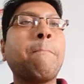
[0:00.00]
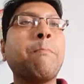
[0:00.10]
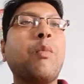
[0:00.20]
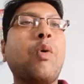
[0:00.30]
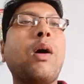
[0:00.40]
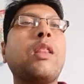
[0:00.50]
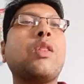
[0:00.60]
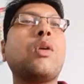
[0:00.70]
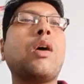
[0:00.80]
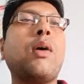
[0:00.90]
bovine
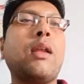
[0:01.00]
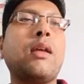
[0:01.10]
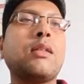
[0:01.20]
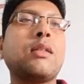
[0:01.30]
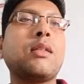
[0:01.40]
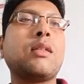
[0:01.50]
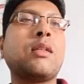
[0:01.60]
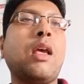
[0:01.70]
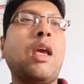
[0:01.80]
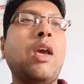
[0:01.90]
rotavirus,
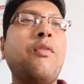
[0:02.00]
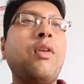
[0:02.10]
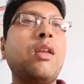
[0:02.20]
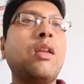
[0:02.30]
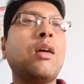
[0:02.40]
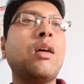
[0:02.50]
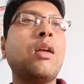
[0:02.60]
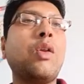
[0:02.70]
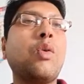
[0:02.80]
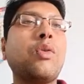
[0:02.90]
avian
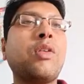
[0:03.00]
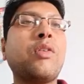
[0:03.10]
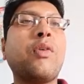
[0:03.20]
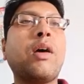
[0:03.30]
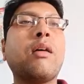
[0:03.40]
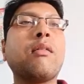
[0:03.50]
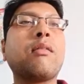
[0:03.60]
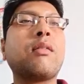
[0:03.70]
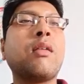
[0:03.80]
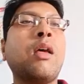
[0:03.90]
leukosis
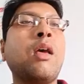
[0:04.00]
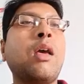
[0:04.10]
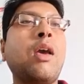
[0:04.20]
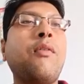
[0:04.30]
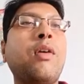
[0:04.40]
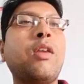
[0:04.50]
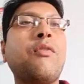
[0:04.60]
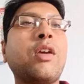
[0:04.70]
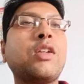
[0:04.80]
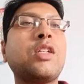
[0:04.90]
virus, avian
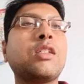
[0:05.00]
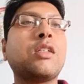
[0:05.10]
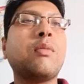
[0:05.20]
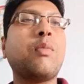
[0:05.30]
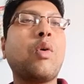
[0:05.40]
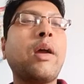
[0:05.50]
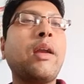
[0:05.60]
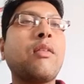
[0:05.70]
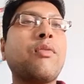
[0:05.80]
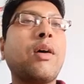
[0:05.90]
infectious
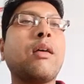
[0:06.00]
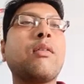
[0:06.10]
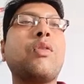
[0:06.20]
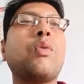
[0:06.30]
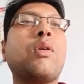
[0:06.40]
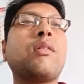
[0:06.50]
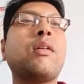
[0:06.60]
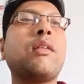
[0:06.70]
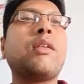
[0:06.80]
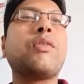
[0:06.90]
bronchitis virus, Newcastle
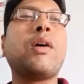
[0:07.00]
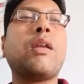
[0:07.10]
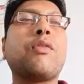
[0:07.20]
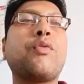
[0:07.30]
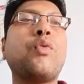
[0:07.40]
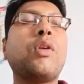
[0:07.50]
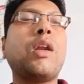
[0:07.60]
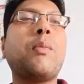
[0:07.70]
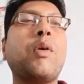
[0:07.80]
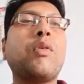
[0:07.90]
disease virus, foot
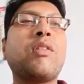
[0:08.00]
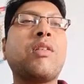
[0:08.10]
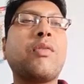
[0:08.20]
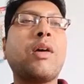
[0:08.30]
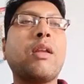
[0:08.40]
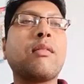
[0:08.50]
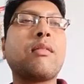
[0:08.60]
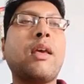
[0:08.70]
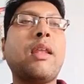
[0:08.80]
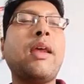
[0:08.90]
and mouth disease virus,
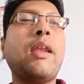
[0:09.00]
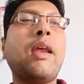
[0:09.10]
canine